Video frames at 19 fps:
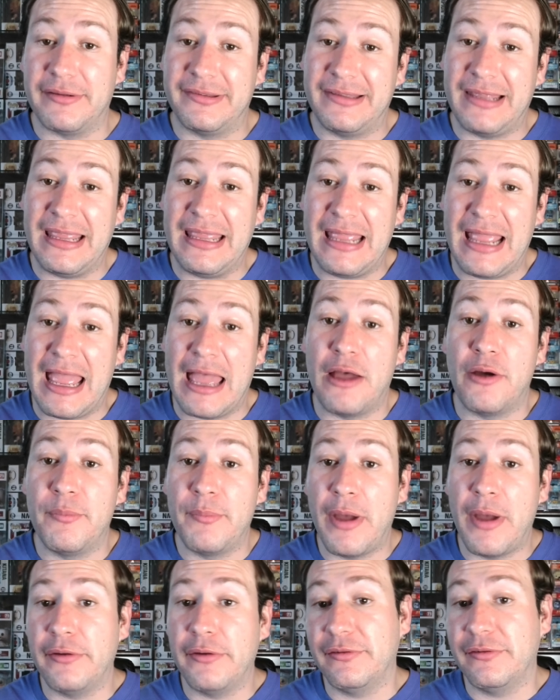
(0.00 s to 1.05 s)
St.
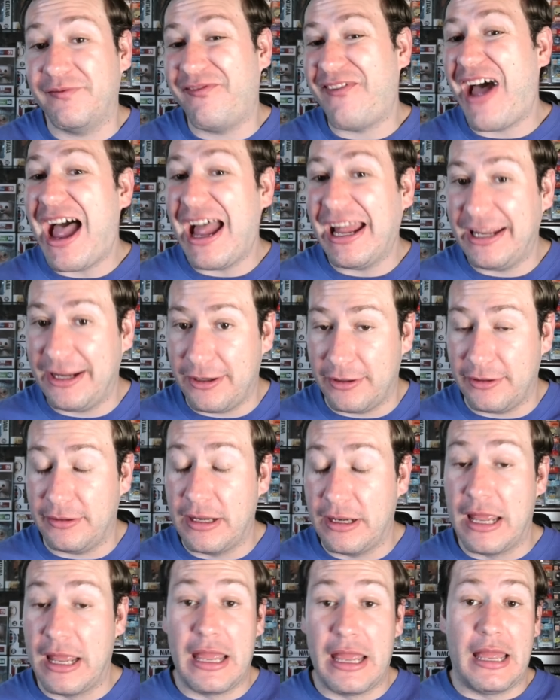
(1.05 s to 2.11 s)
Elmo's Fire,
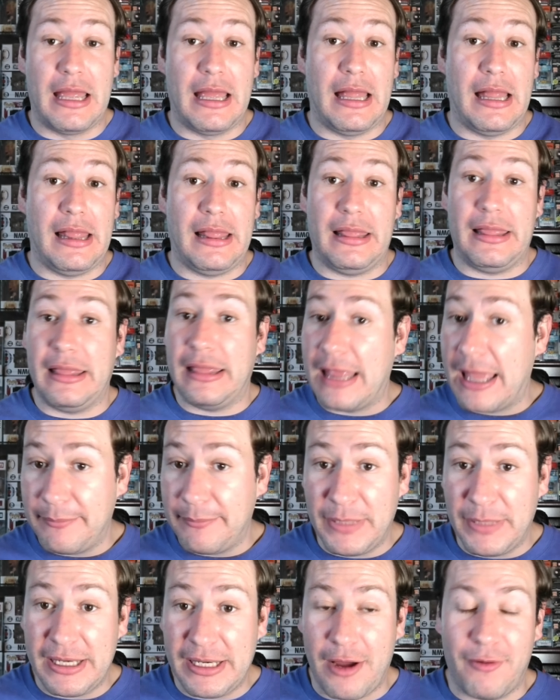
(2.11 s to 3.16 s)
let
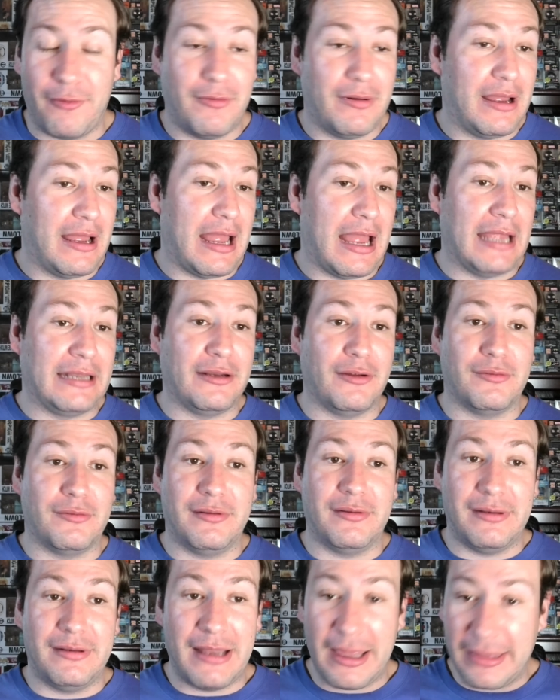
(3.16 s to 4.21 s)
me know. I know
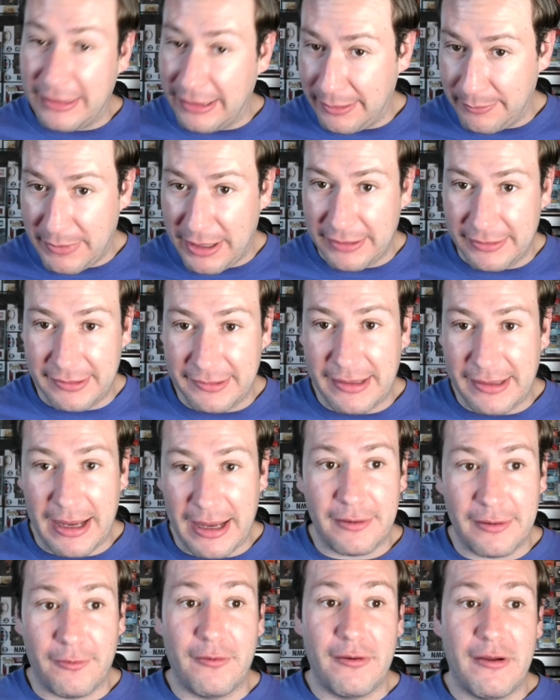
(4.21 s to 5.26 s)
nothing about this
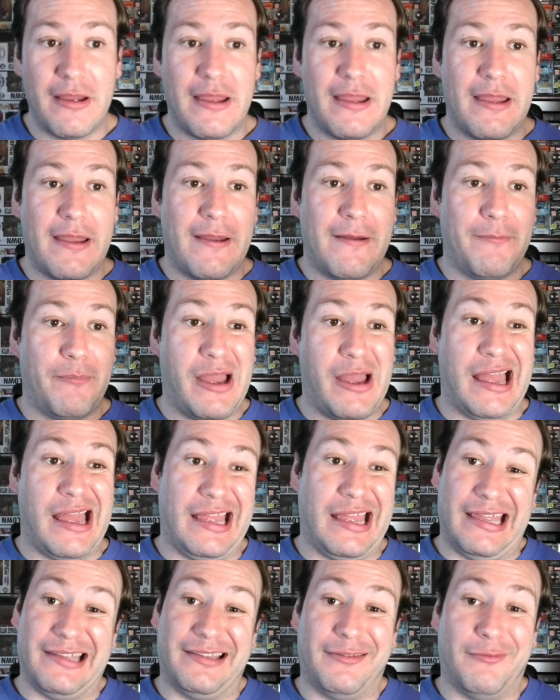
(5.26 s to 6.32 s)
title, but
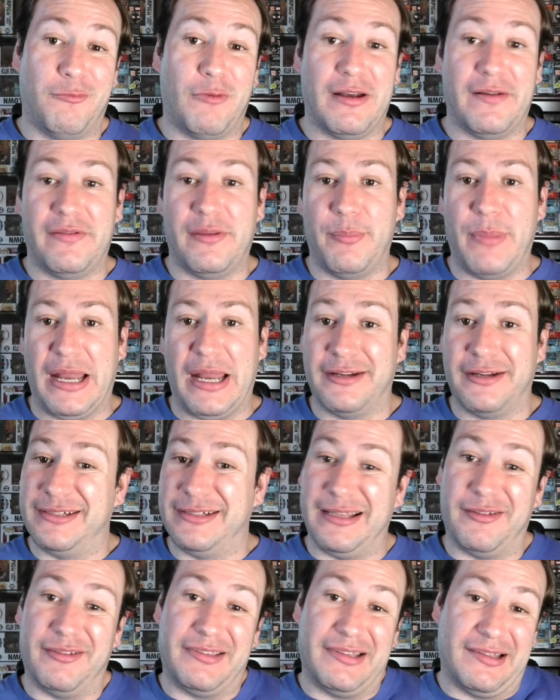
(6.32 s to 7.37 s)
it's one of the better
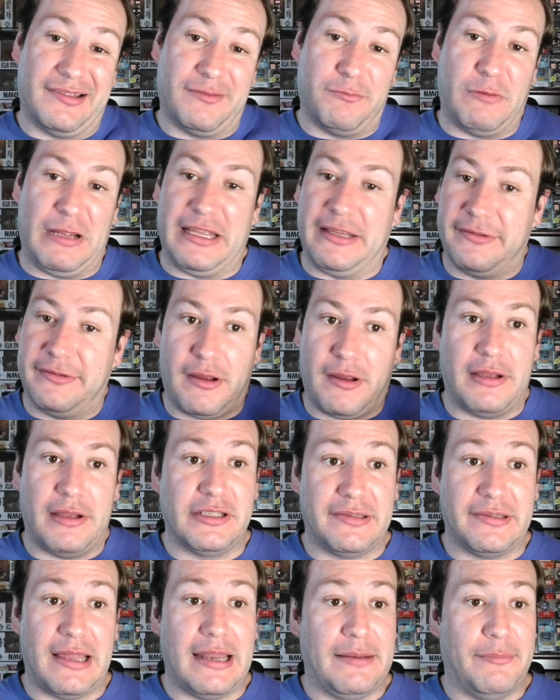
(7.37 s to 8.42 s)
deals this week. So I
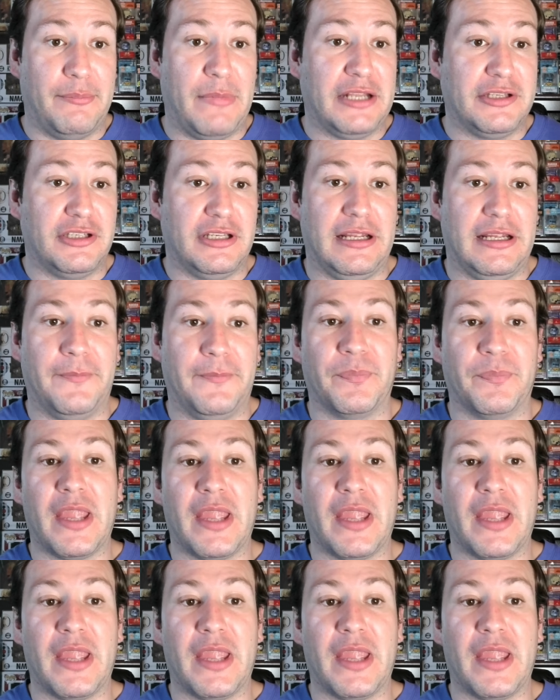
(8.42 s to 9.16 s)
just had to mention it.